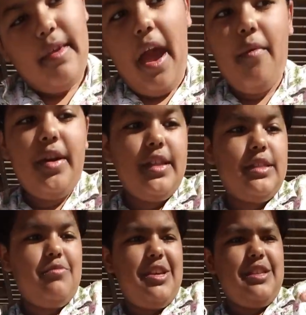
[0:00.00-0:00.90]
I want it
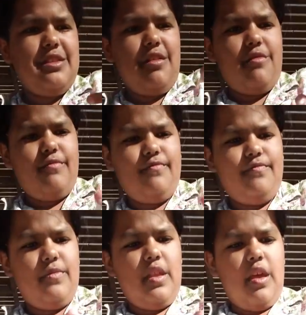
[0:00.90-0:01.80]
to be. So
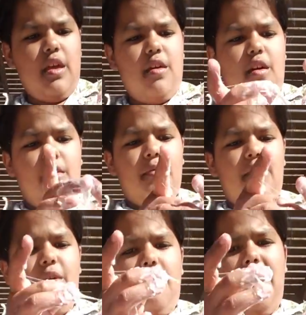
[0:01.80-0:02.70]
I'll
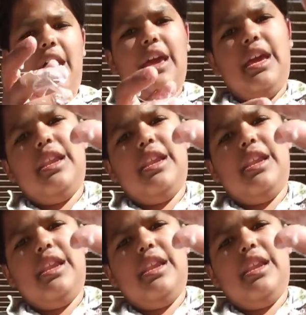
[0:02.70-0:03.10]
be right back